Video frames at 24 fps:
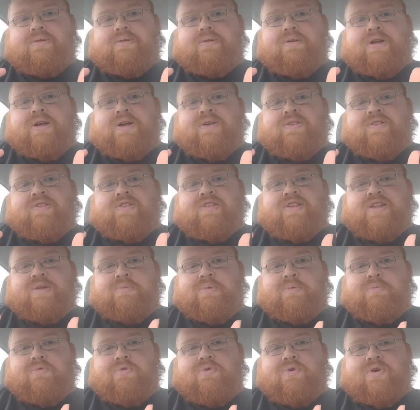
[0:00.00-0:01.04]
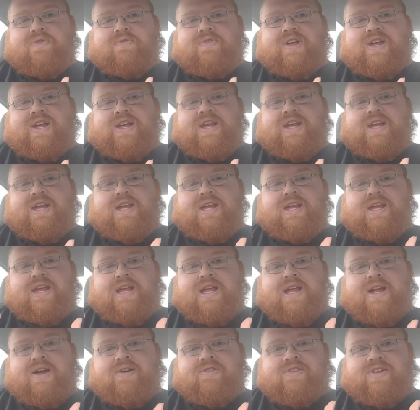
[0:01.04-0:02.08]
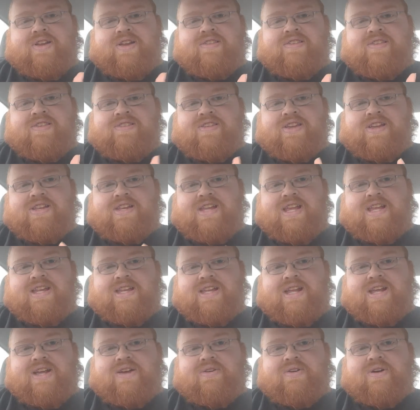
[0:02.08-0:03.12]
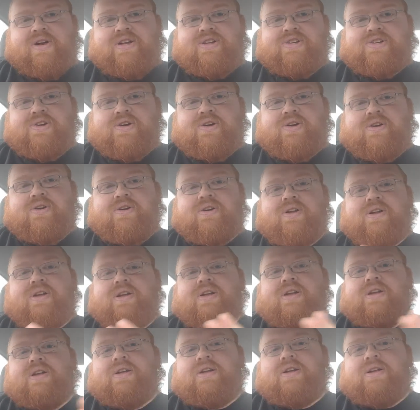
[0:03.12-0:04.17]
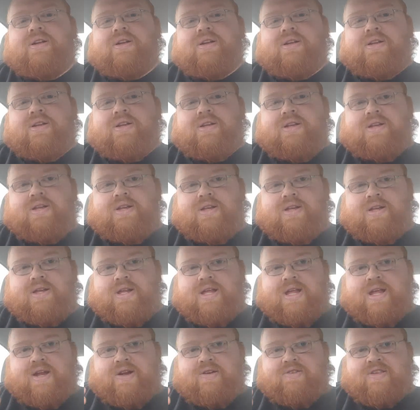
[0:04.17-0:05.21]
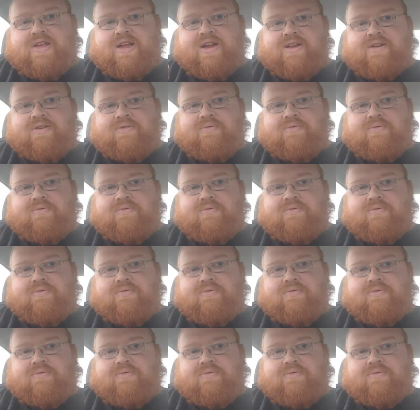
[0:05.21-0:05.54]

This is going to be more of here's an existing D&D creature. Here's how